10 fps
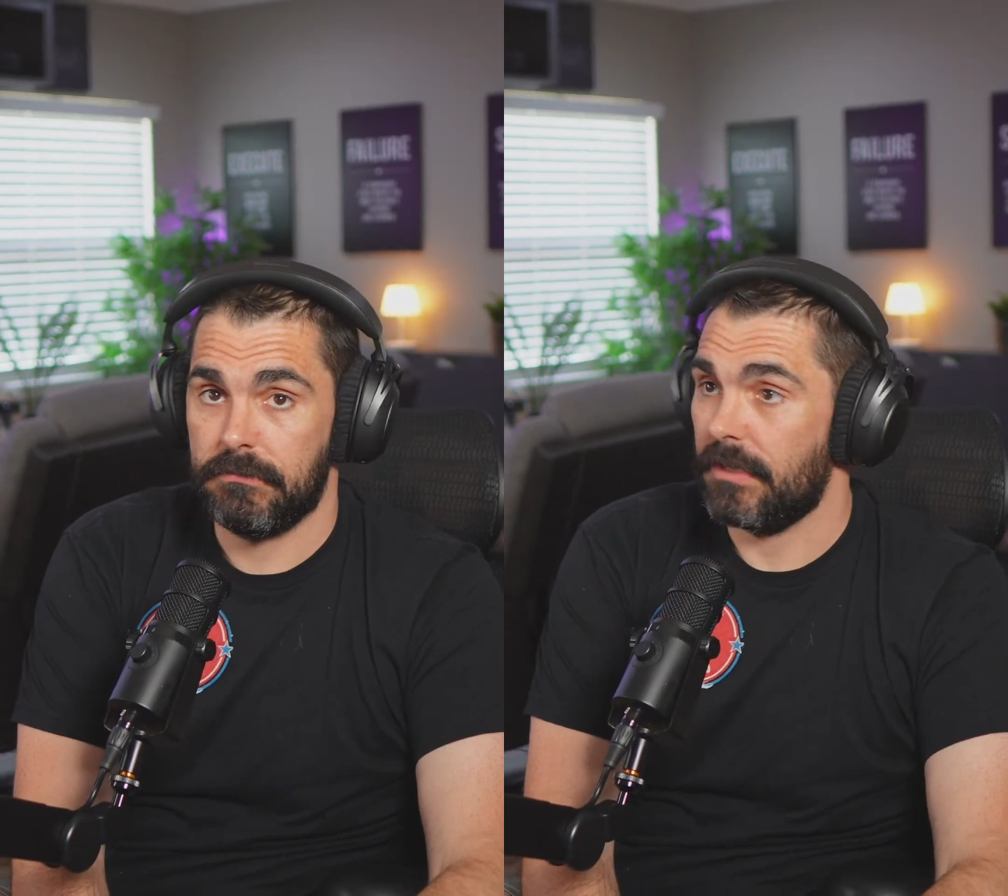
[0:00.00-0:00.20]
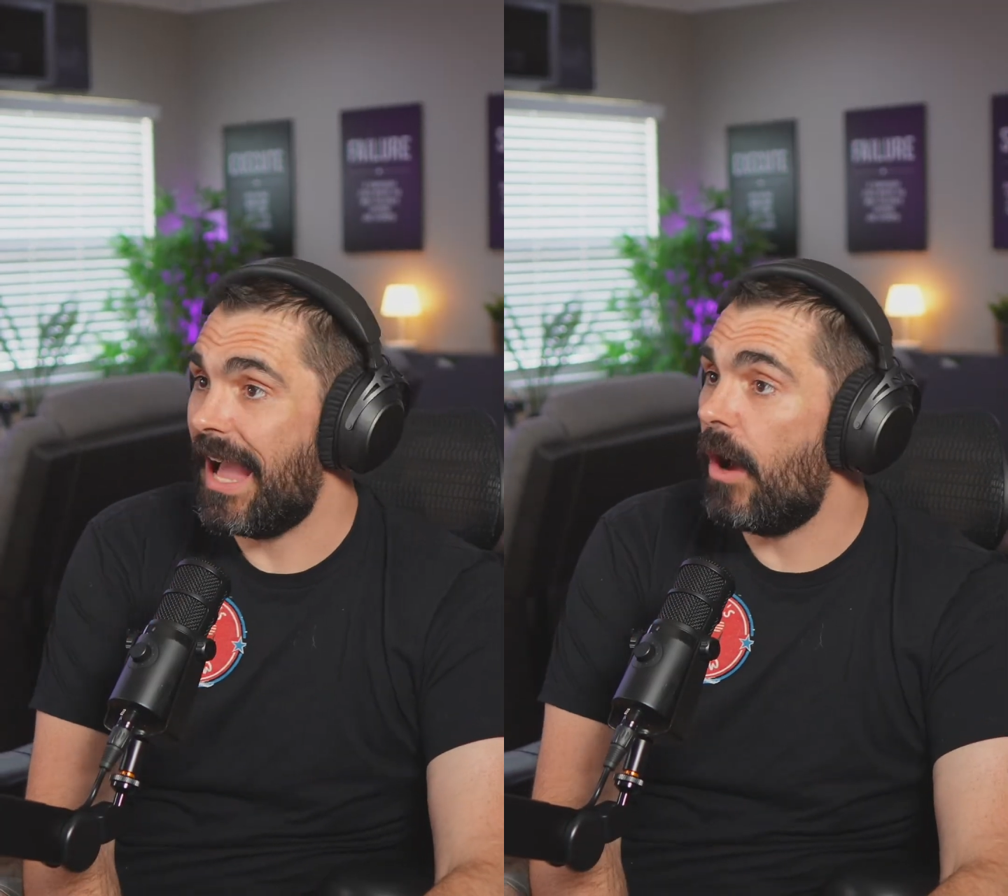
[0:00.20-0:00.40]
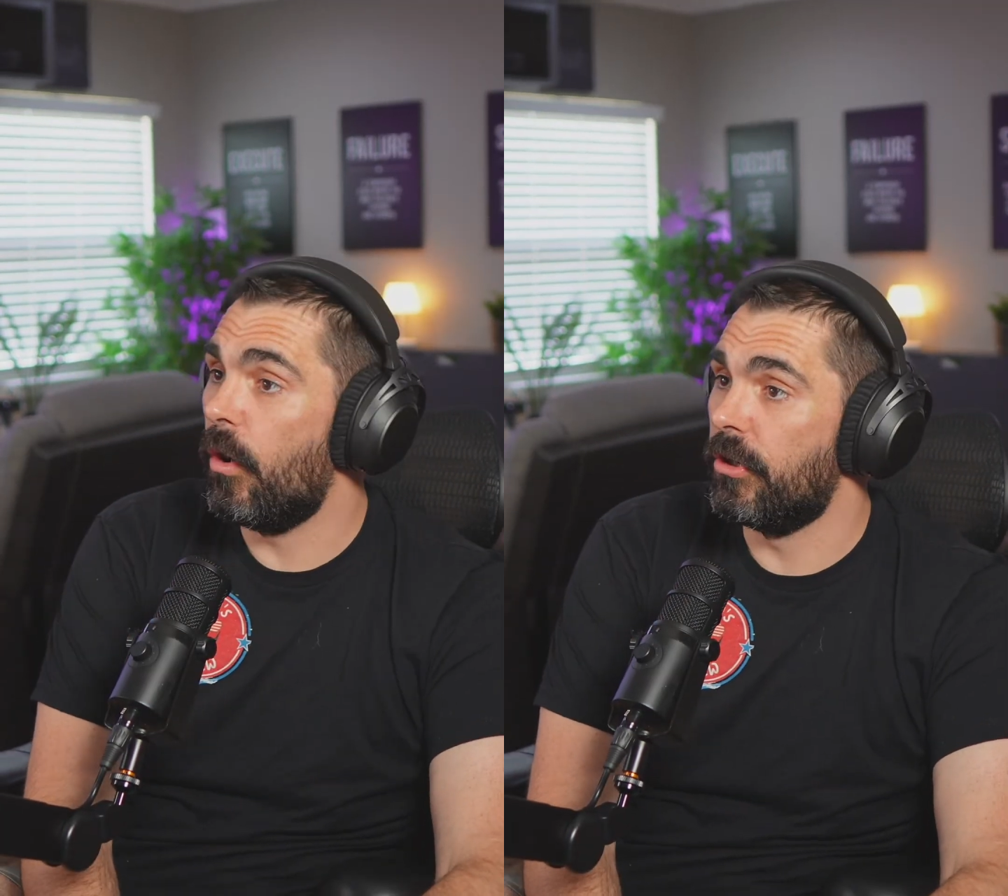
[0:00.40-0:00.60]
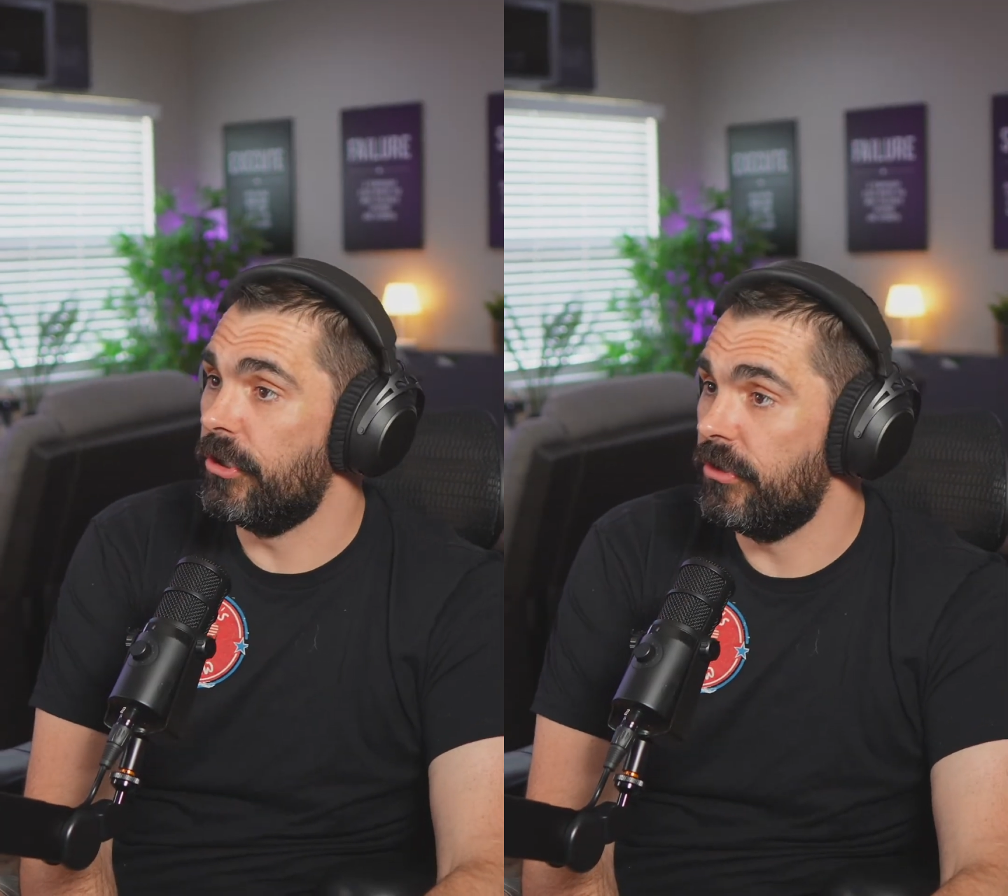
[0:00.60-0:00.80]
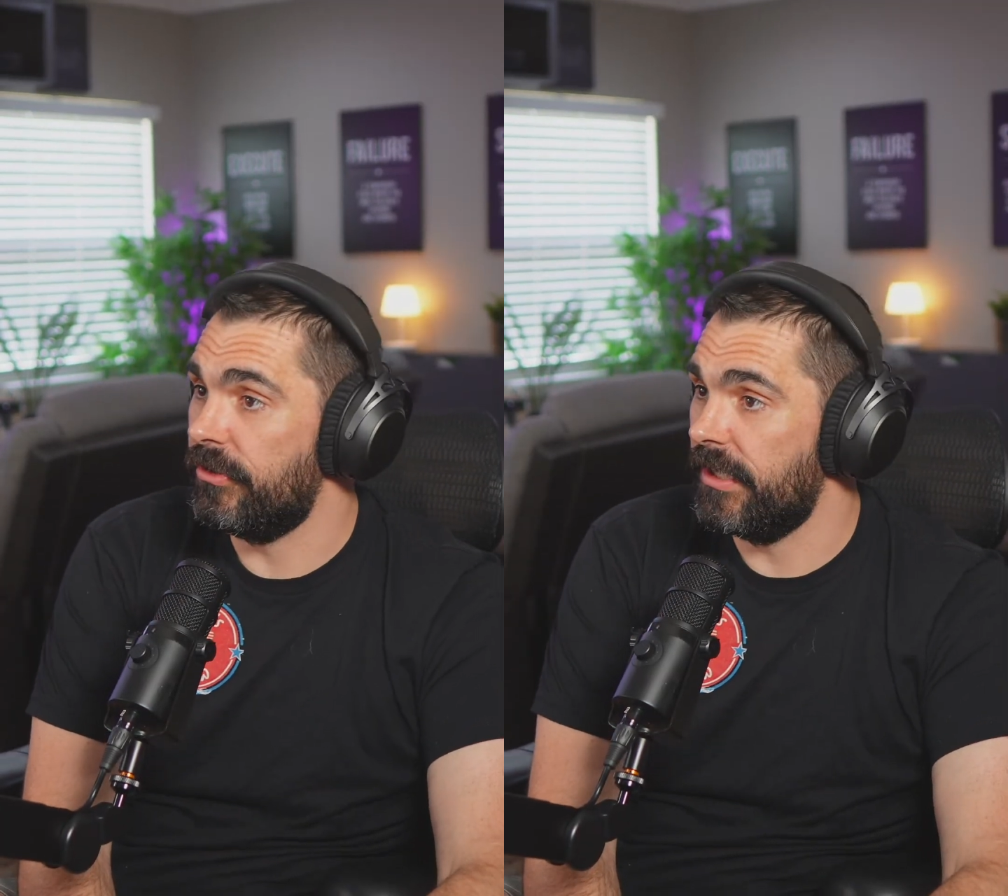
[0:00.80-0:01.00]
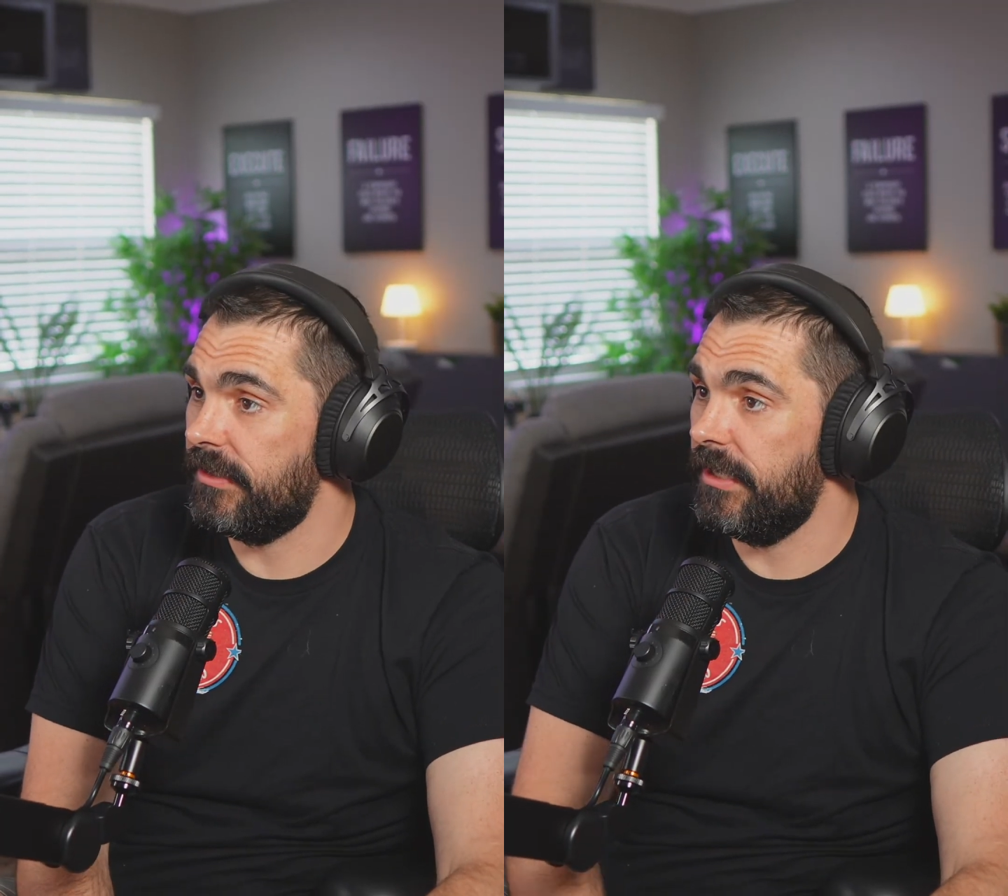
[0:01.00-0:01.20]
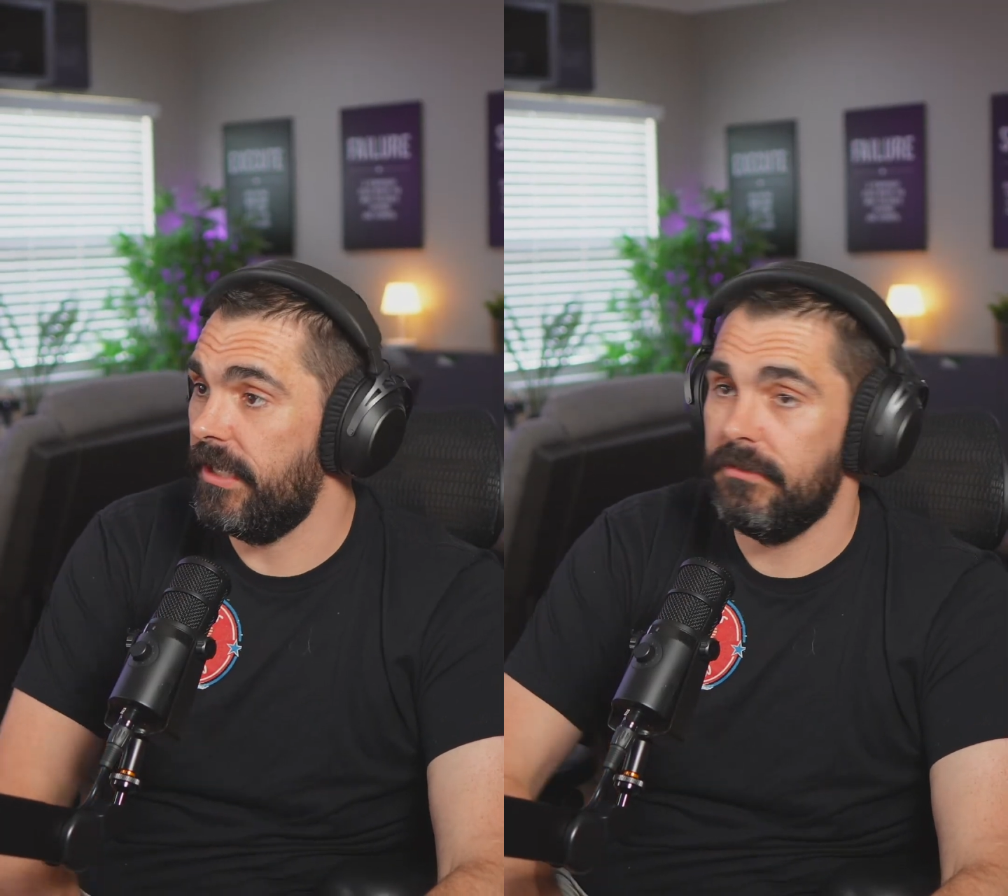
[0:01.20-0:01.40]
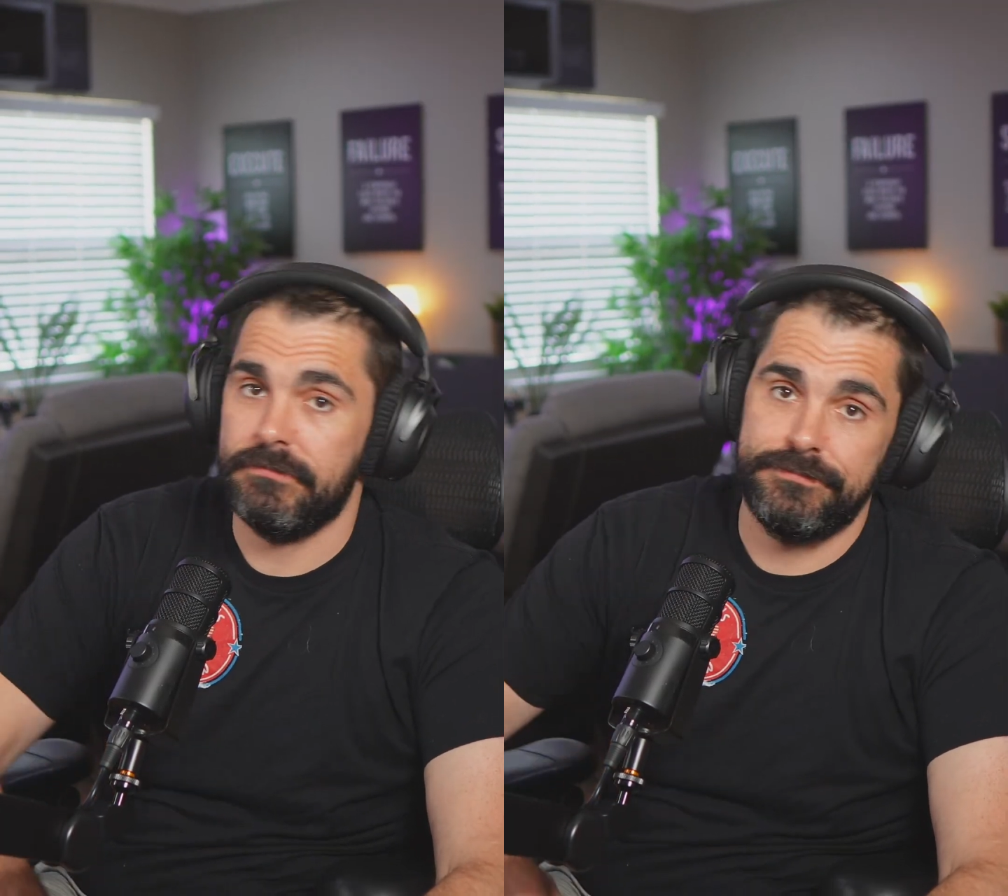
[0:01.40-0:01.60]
how old are you? 16?